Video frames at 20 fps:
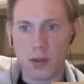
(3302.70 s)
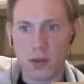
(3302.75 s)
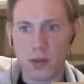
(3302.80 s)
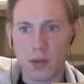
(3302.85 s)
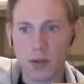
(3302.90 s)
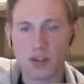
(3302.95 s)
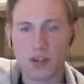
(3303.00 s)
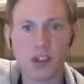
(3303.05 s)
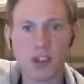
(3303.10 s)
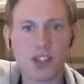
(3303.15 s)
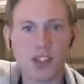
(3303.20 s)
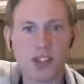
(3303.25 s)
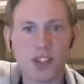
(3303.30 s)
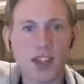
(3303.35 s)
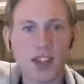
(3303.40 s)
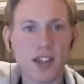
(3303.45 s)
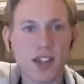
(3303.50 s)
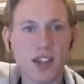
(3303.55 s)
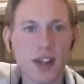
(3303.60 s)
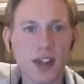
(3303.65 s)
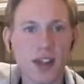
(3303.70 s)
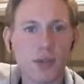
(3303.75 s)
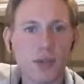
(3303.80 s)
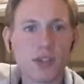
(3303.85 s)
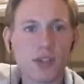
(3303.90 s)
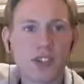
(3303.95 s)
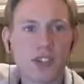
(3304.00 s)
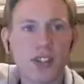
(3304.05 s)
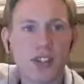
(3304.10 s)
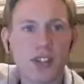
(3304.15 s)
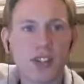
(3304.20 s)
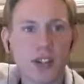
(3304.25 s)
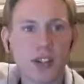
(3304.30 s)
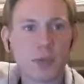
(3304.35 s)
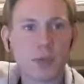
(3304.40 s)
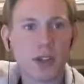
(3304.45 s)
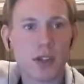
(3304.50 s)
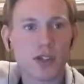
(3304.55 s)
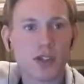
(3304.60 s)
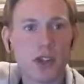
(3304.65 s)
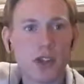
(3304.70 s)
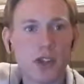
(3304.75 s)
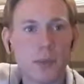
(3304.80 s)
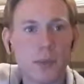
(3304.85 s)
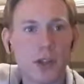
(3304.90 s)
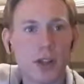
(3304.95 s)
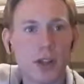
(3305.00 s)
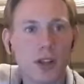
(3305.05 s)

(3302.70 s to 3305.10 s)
So I said that again. It was a little bit choppy.